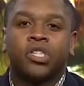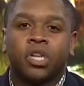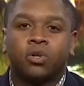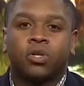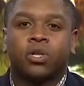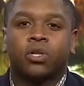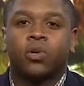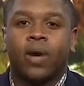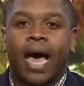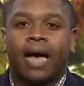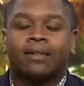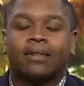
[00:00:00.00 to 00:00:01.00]
children who
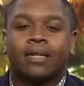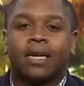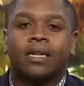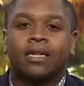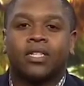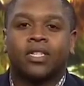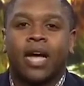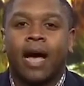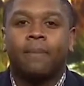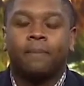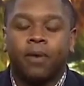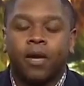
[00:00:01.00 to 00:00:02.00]
accidentally
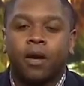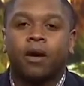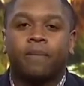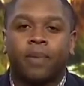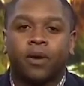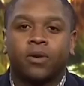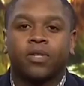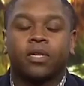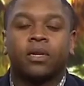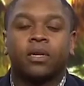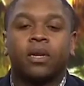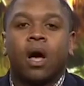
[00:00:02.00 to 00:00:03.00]
shot a
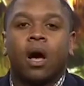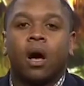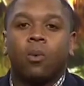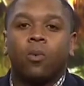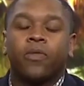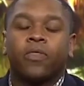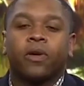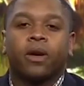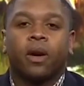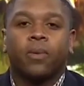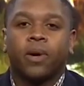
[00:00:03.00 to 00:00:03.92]
person with a gun.